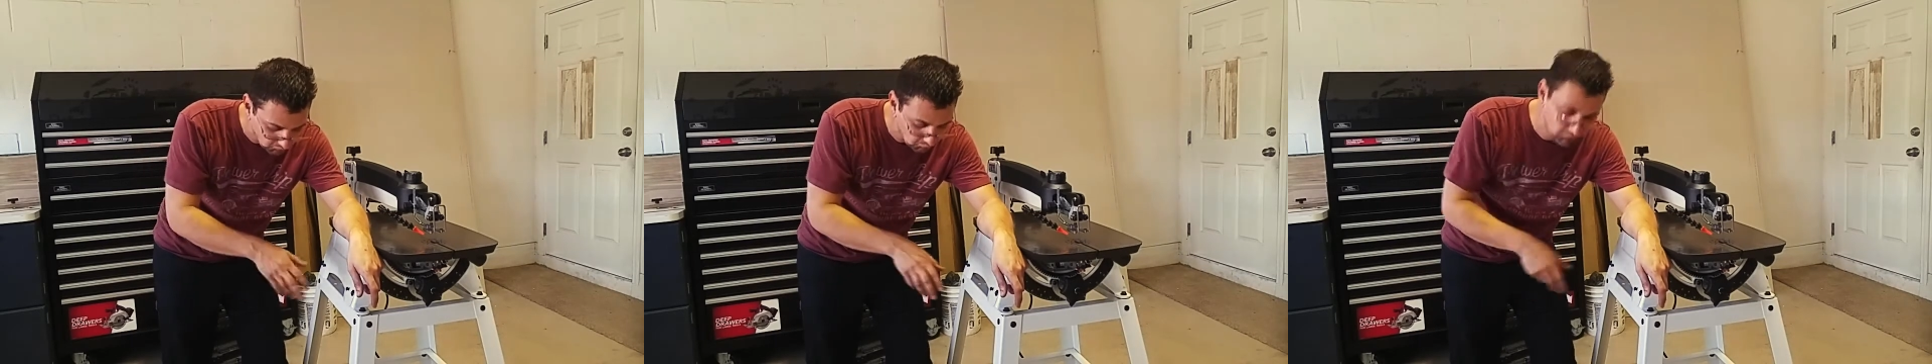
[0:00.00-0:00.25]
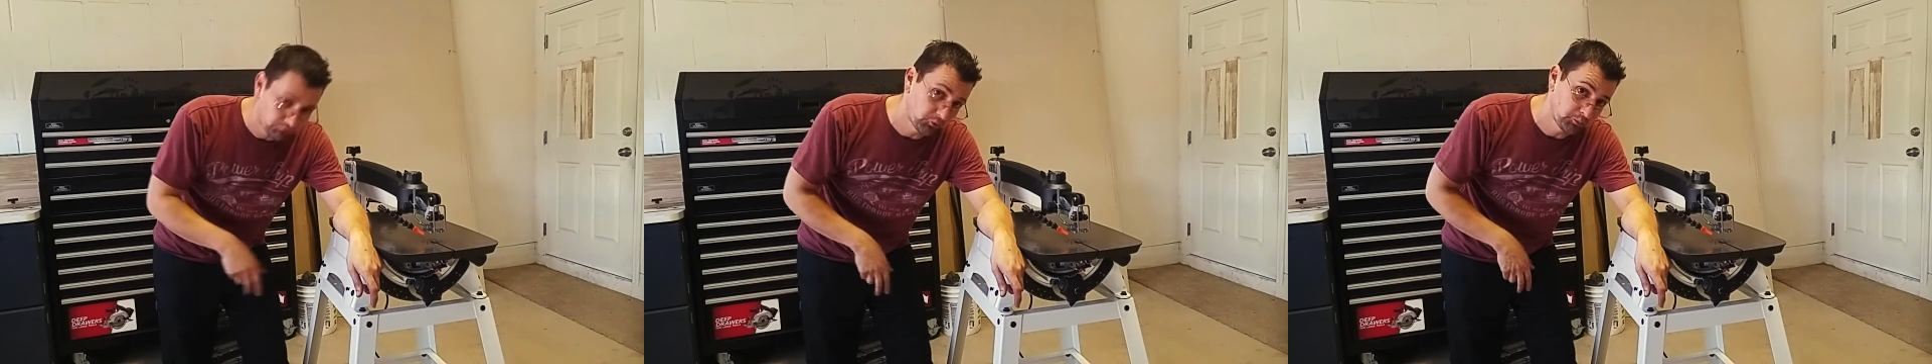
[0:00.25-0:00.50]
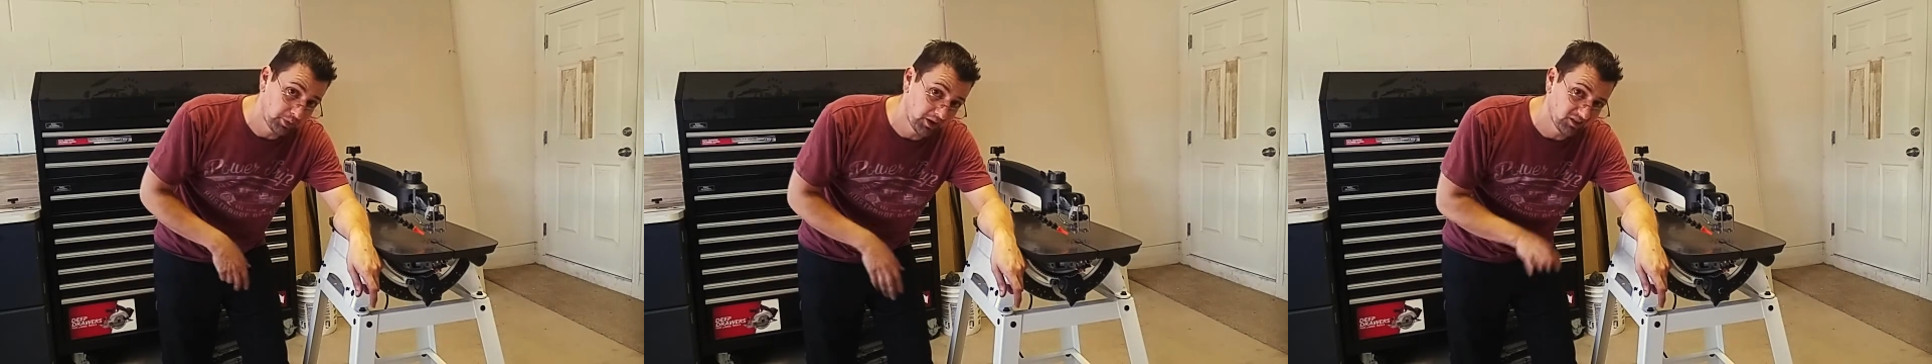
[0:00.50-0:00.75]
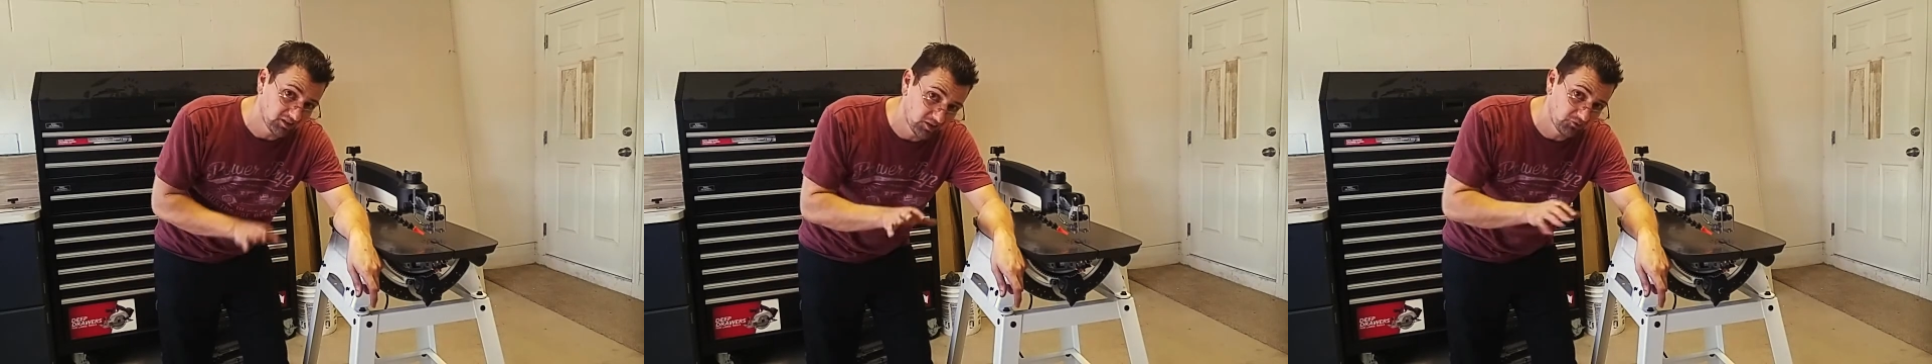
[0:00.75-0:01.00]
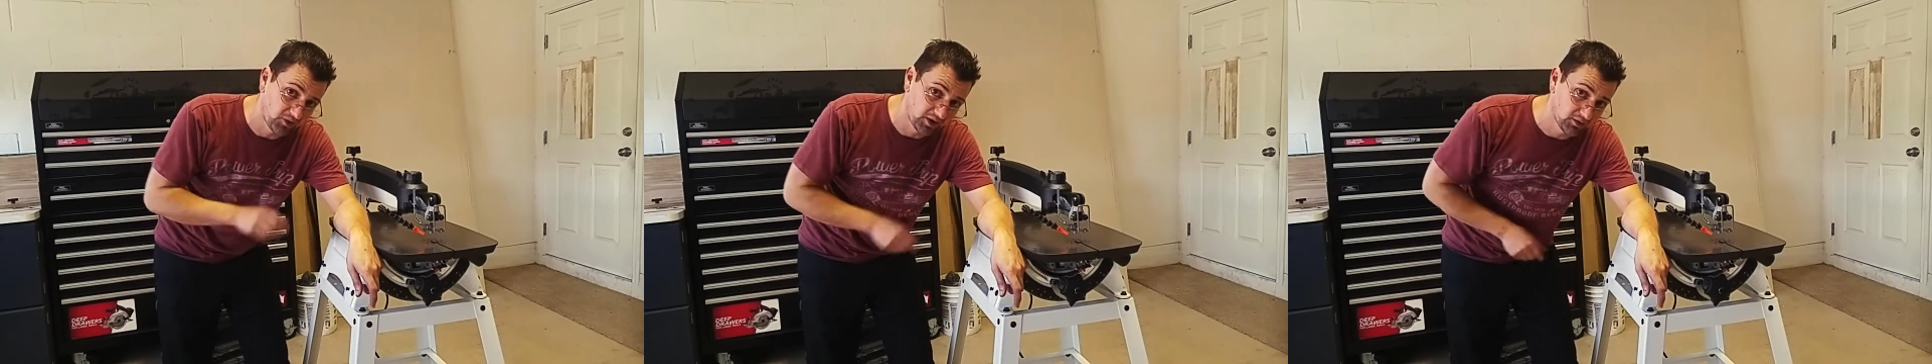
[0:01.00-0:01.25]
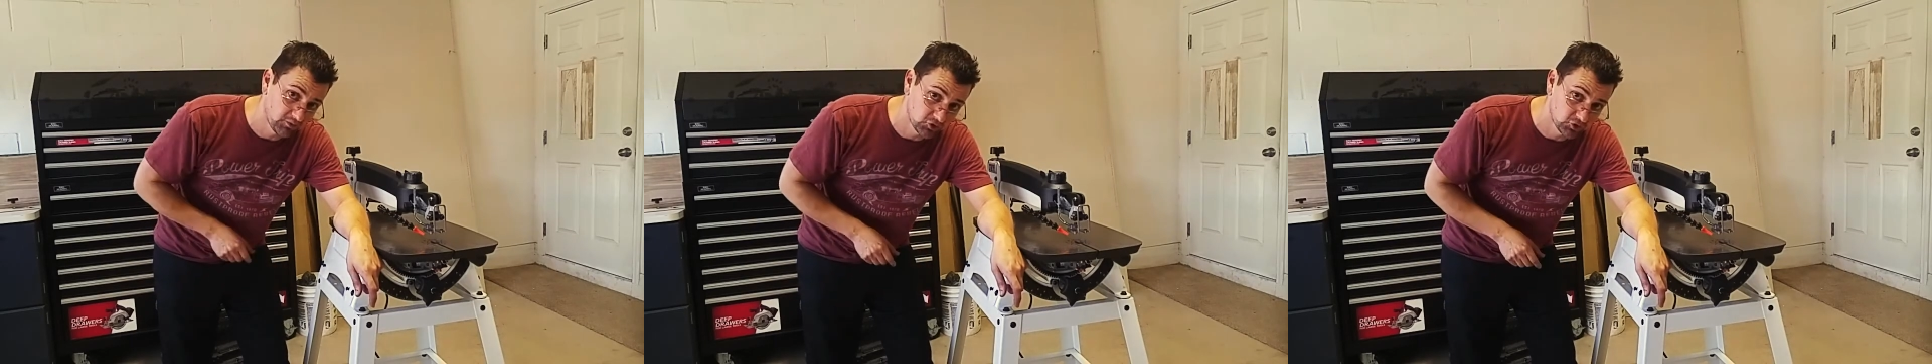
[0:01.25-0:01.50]
deal with the foot pedal if I
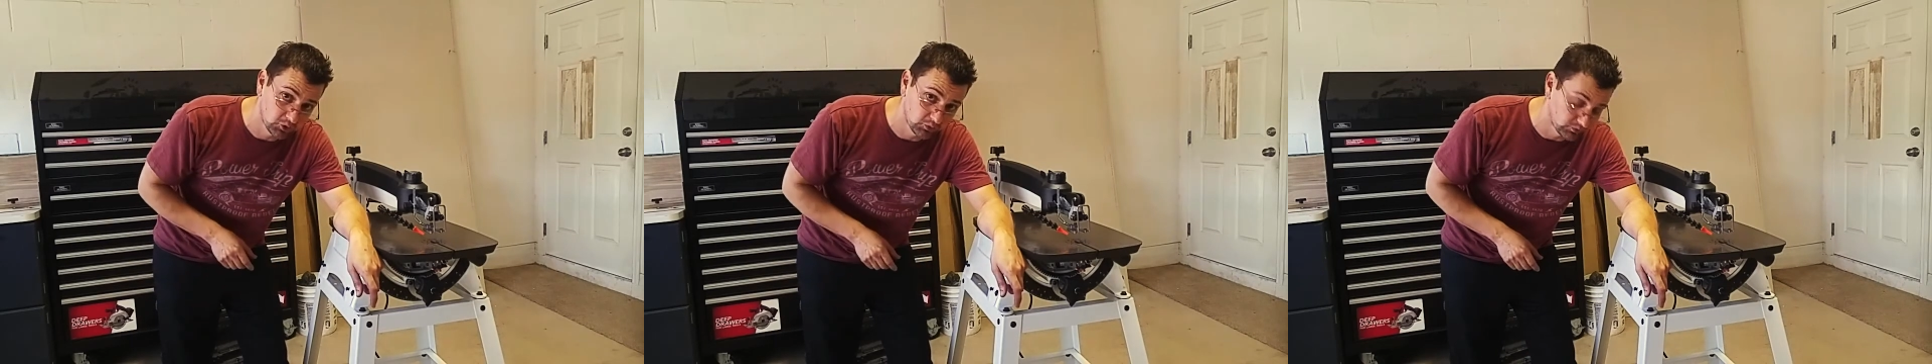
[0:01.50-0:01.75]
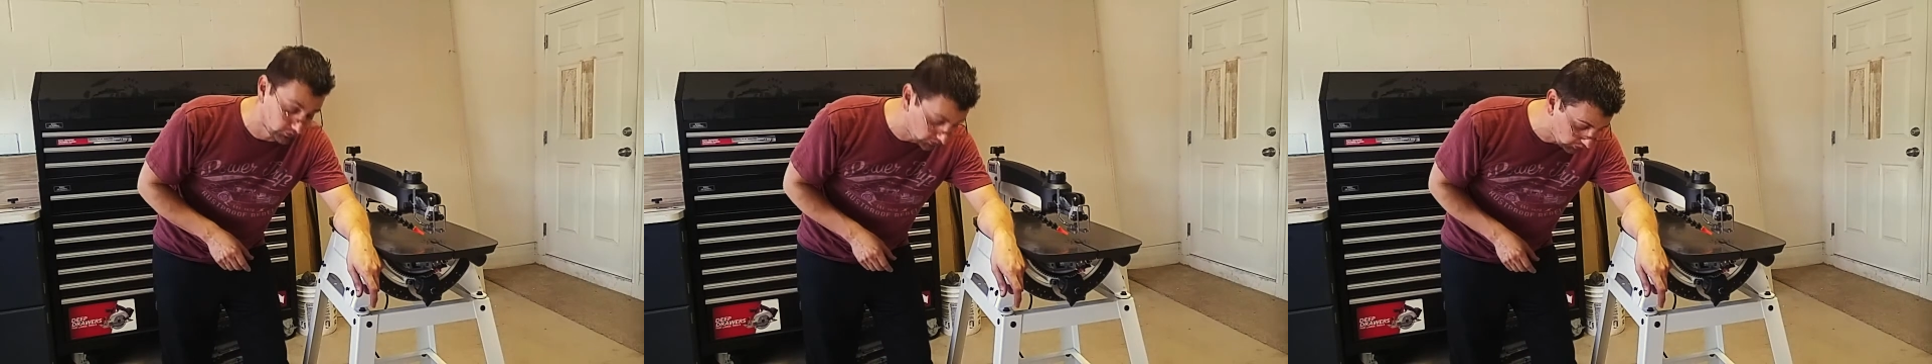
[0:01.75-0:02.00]
even choose to